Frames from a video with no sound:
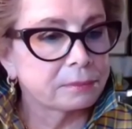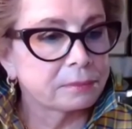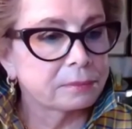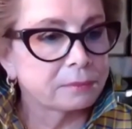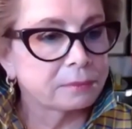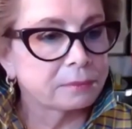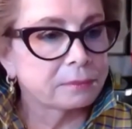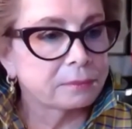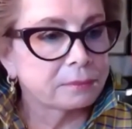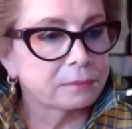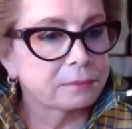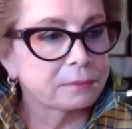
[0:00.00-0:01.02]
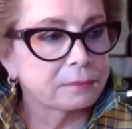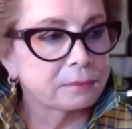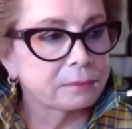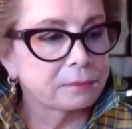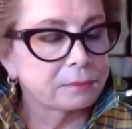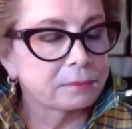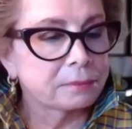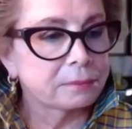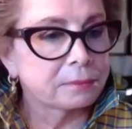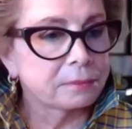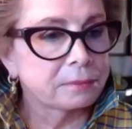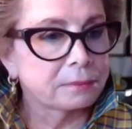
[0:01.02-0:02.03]

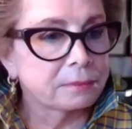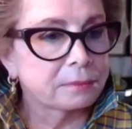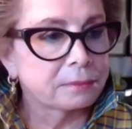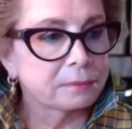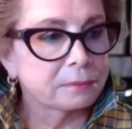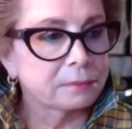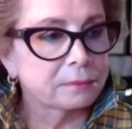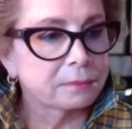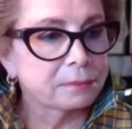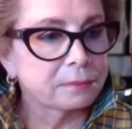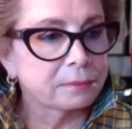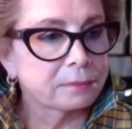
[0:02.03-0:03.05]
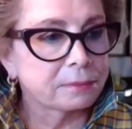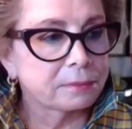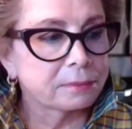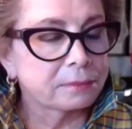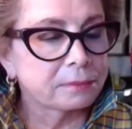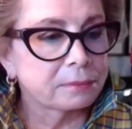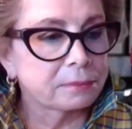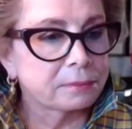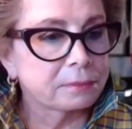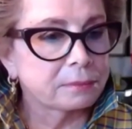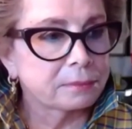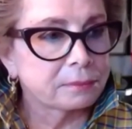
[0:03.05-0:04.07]

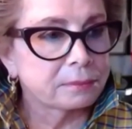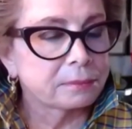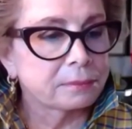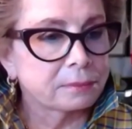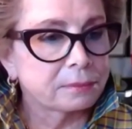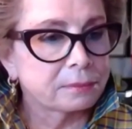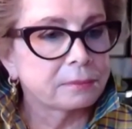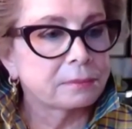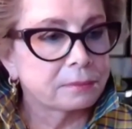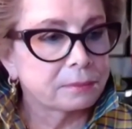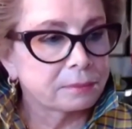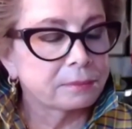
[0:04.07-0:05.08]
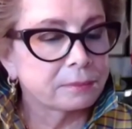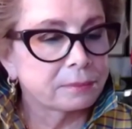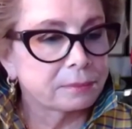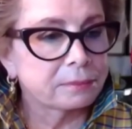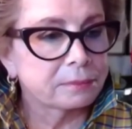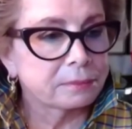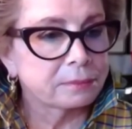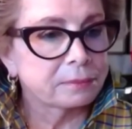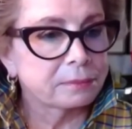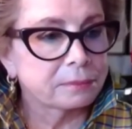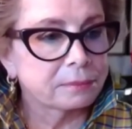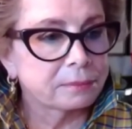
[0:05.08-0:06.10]

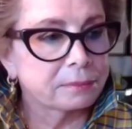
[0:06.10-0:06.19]
This person isn't speaking.